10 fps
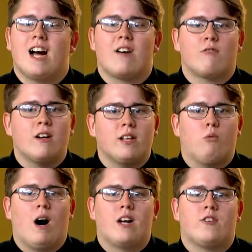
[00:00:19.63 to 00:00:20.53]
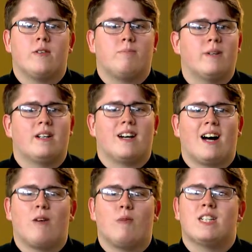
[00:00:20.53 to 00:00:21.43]
I rarely watch it, but
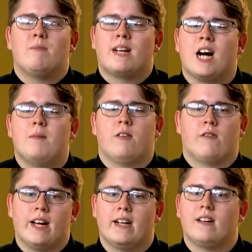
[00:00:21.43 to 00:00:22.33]
I want to become a fan.